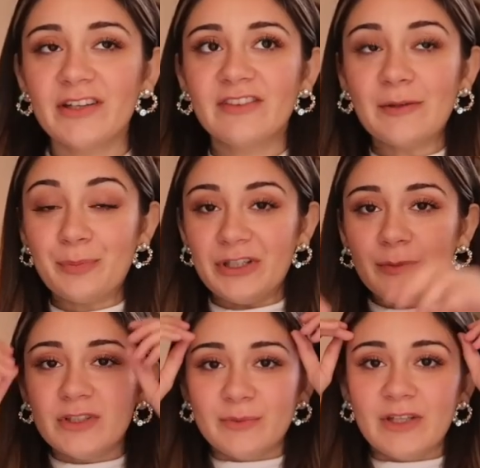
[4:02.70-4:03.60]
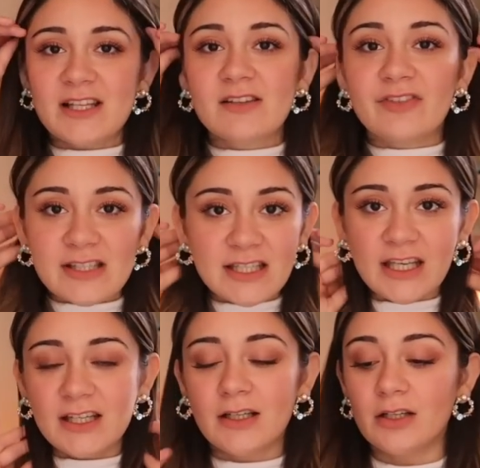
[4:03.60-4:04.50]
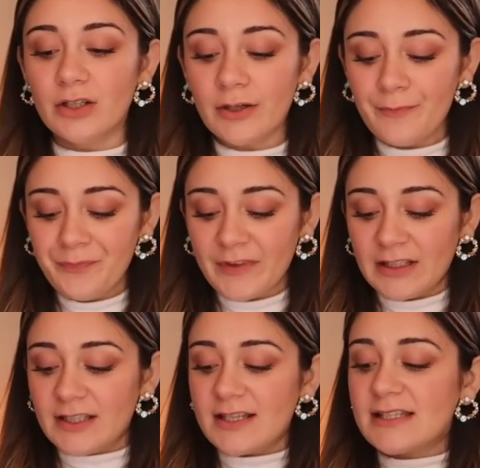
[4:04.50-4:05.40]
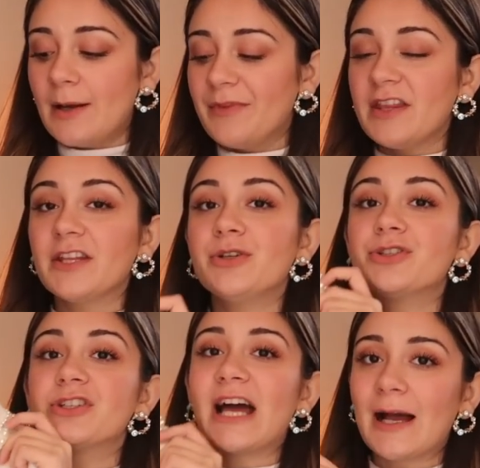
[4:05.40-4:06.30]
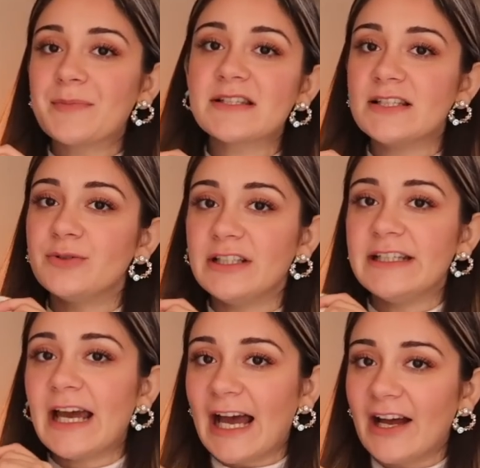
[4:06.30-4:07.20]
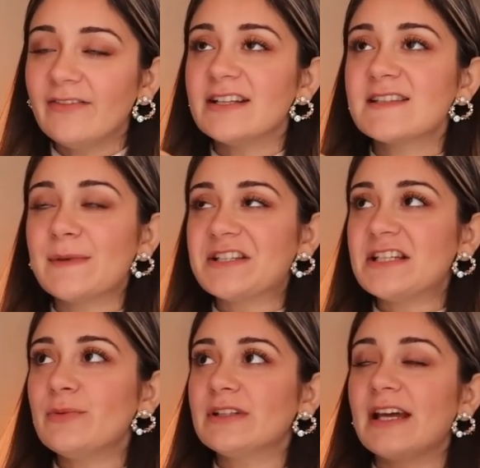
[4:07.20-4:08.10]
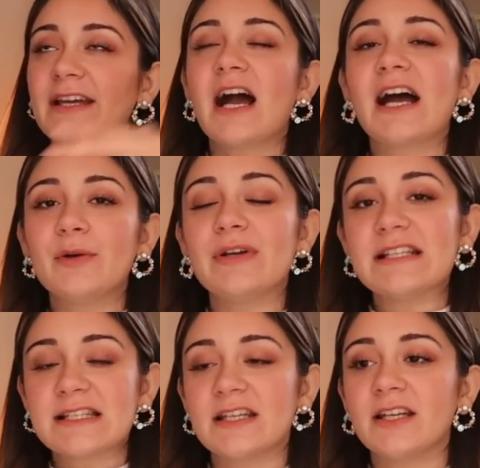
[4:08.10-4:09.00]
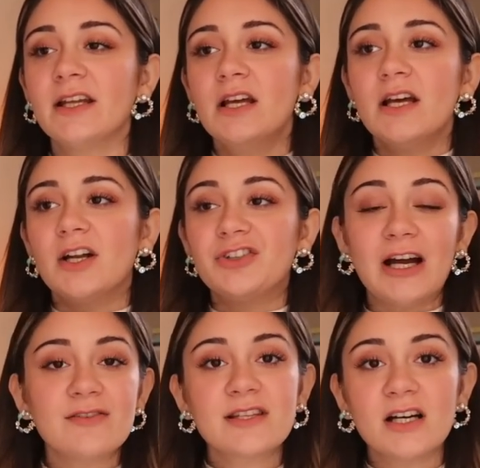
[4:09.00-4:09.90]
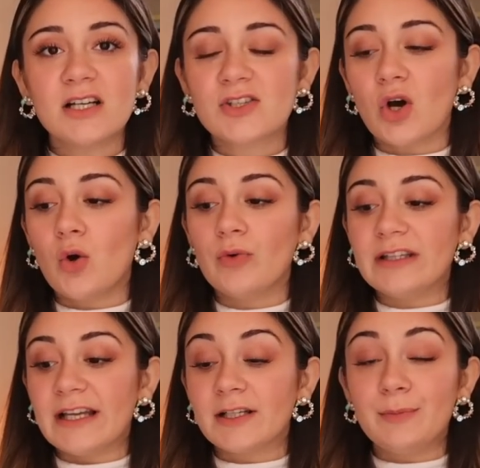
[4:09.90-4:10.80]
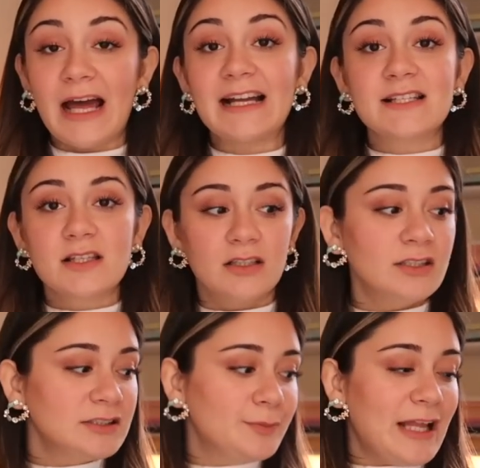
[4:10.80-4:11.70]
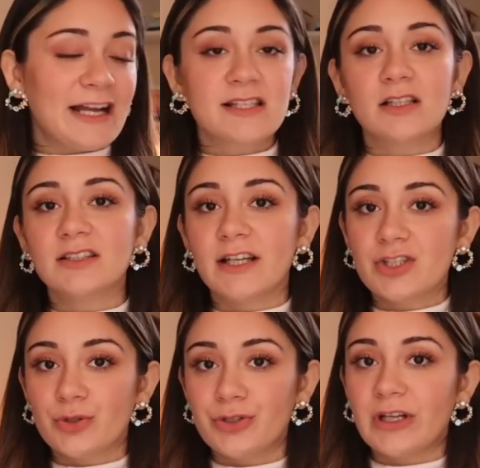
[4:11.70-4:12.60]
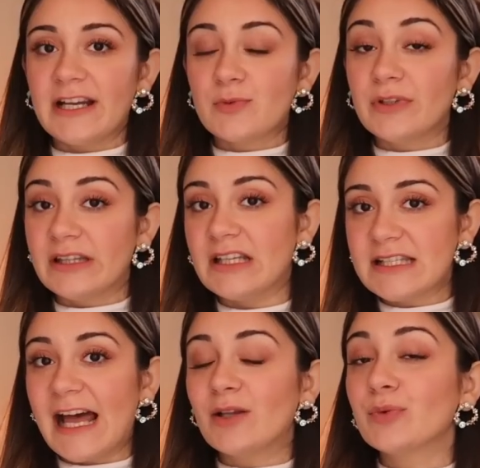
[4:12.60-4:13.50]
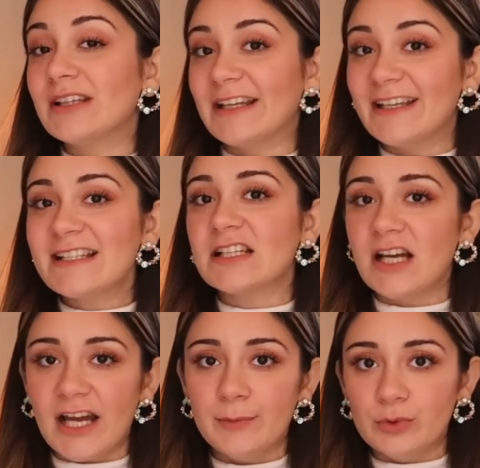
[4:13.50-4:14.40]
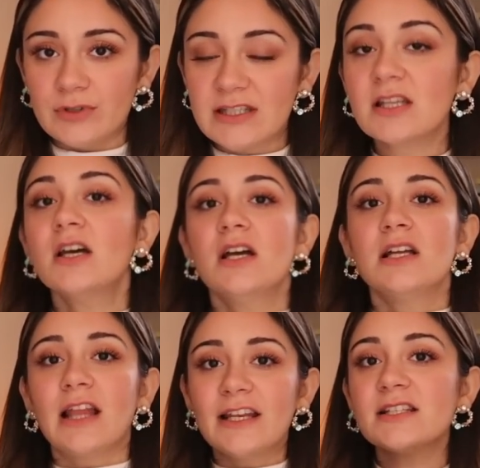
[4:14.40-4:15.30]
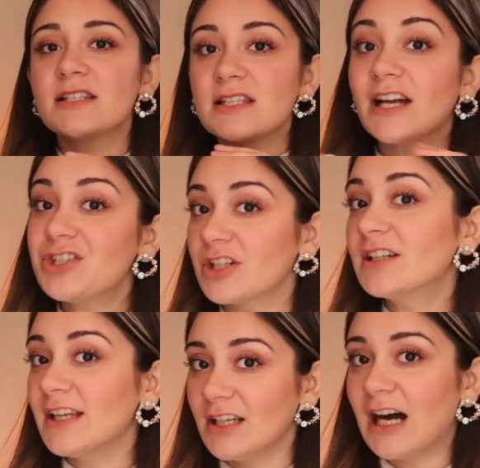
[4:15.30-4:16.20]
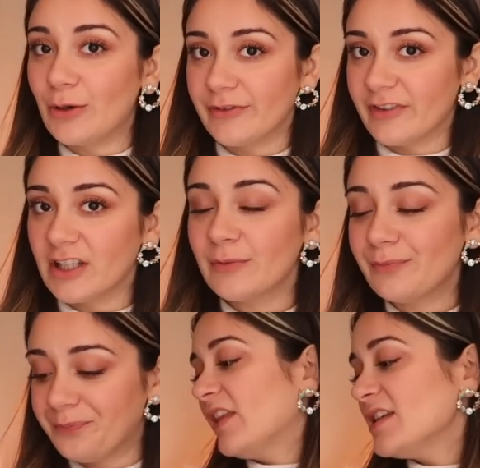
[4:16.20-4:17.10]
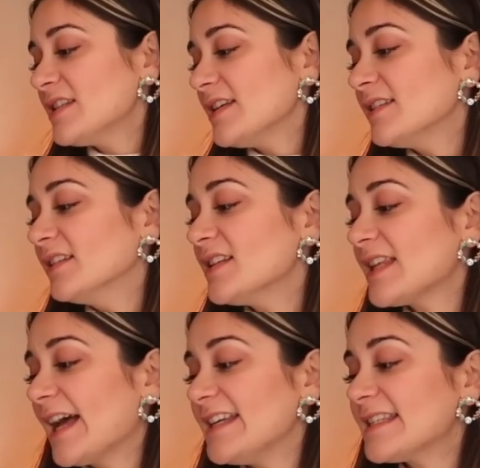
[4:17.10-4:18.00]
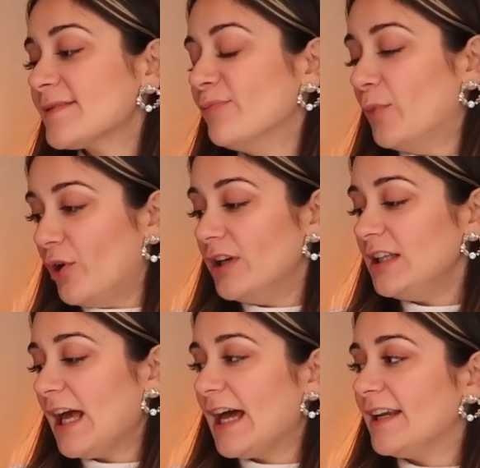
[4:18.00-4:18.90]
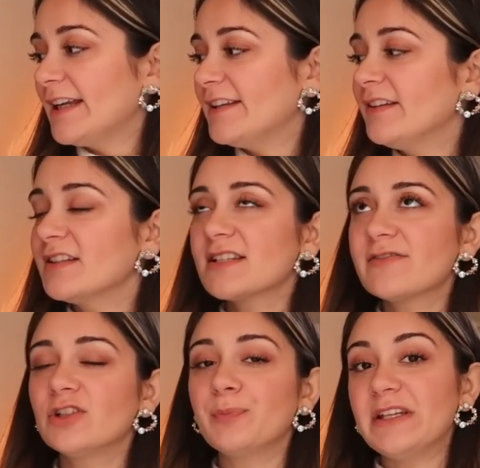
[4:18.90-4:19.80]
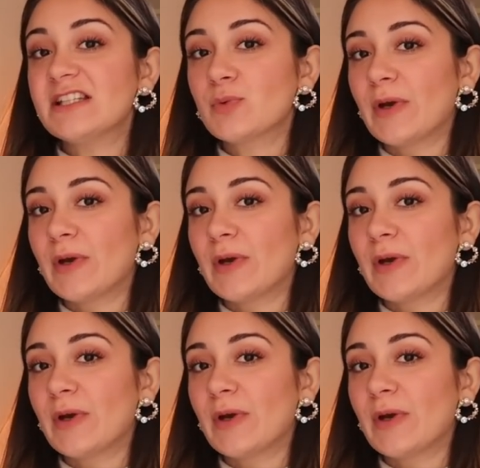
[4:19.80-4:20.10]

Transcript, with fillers: to give that premium, that sophisticated look, this is something that you should absolutely have, and especially with like high waisted trousers or with like a black skirt, the black skirt that I showed you guys with this, and with leggings and high boots. That is such a killer outfit. This is in the size small and I think this is for rupees